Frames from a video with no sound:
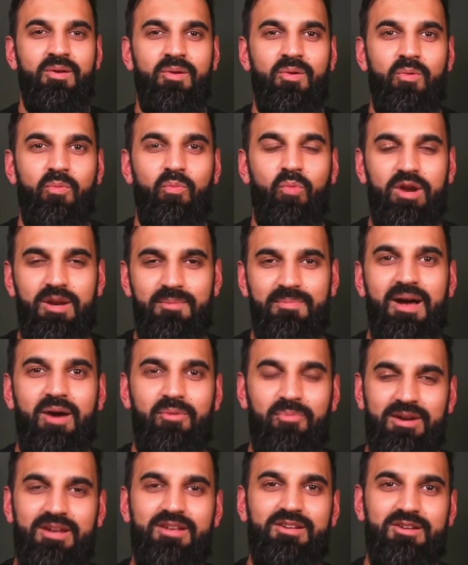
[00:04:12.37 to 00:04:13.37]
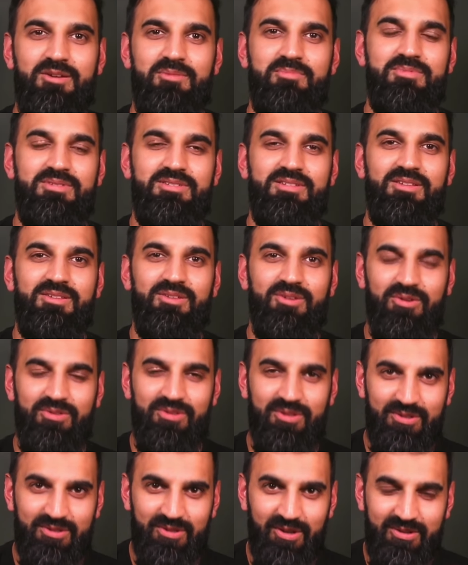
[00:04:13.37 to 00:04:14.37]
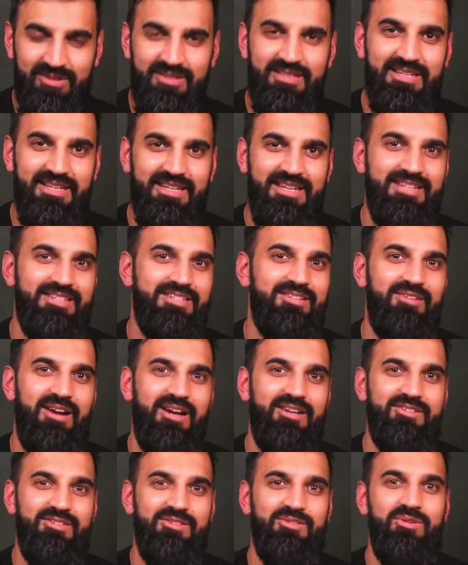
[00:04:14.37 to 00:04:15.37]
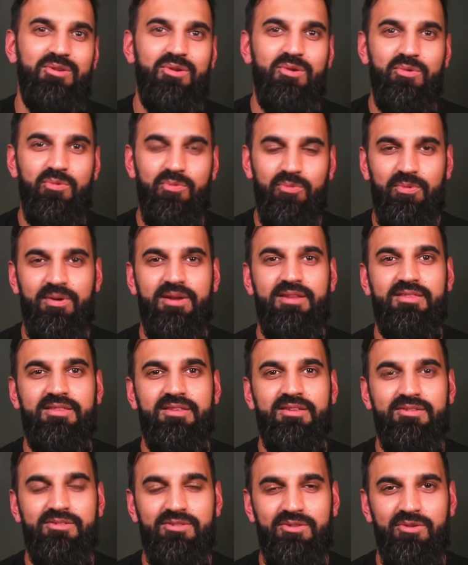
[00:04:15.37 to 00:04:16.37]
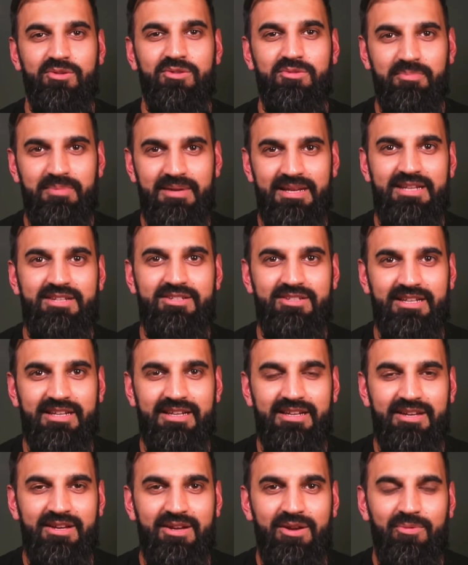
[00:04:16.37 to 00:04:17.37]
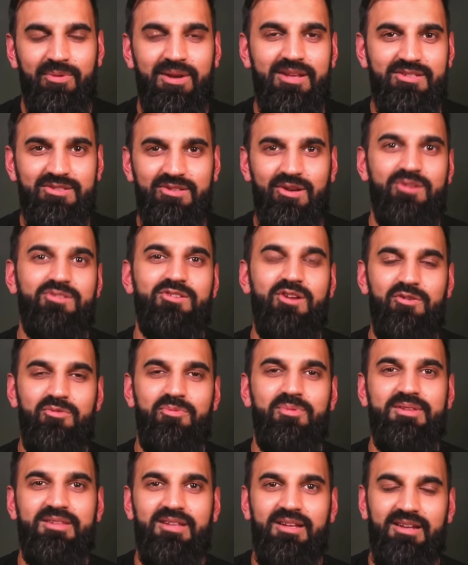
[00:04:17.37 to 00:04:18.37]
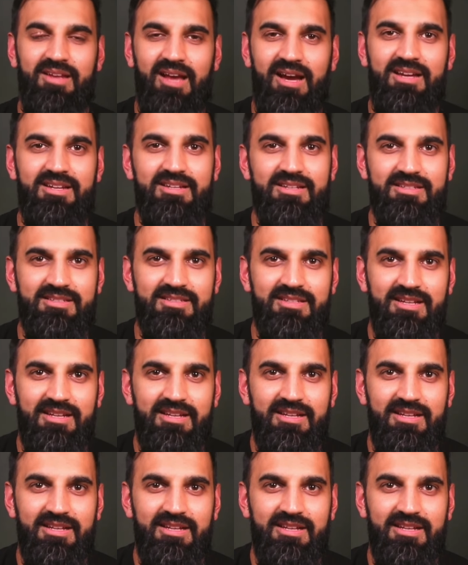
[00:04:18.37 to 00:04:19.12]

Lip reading: What about when it comes to the orthodontic interaction with tooth bleaching? Well, let's start off with aligners.